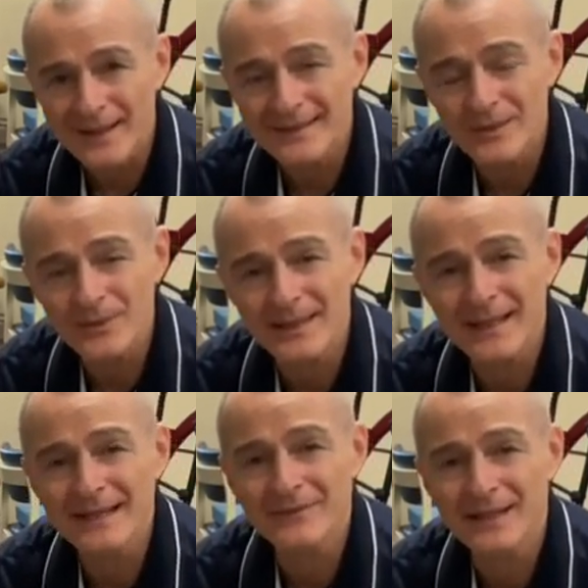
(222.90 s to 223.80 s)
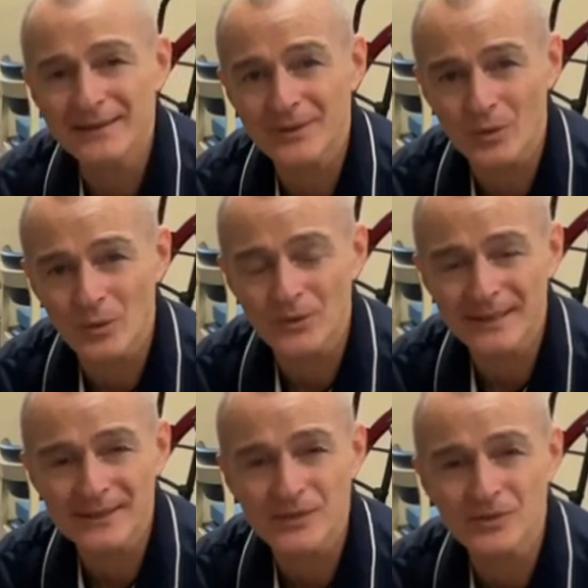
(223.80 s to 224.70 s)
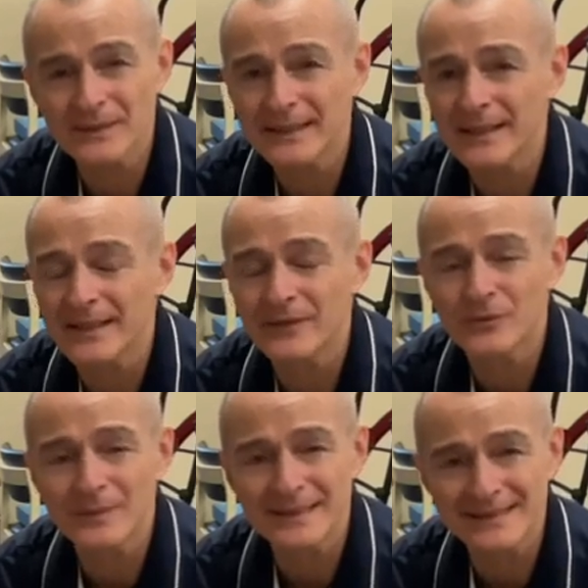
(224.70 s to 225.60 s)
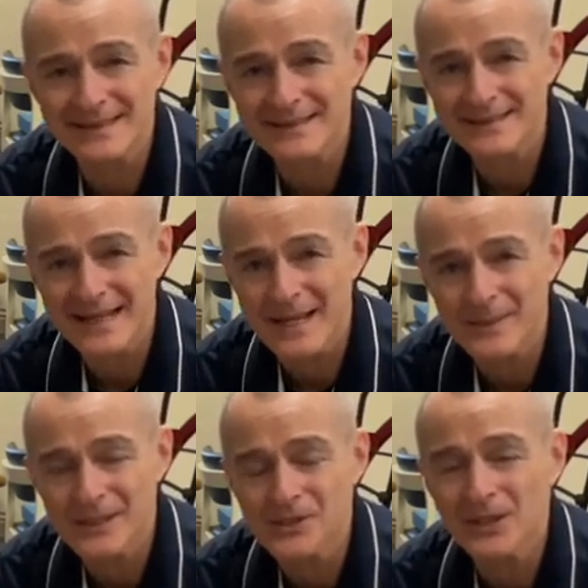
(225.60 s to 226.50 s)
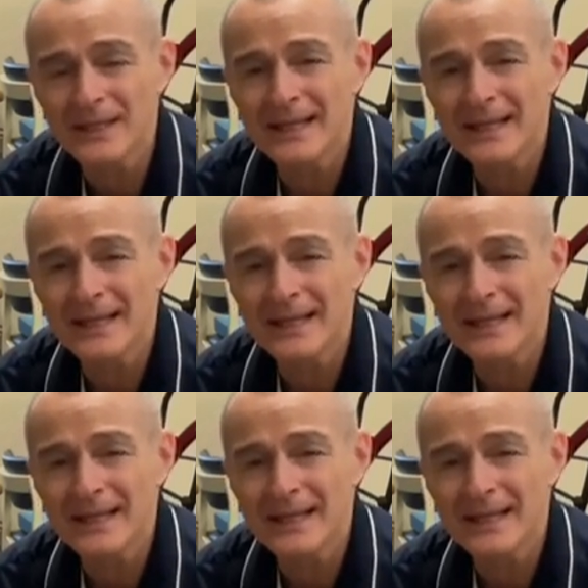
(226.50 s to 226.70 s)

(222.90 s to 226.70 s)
I know that I've got an old history of meniscus damage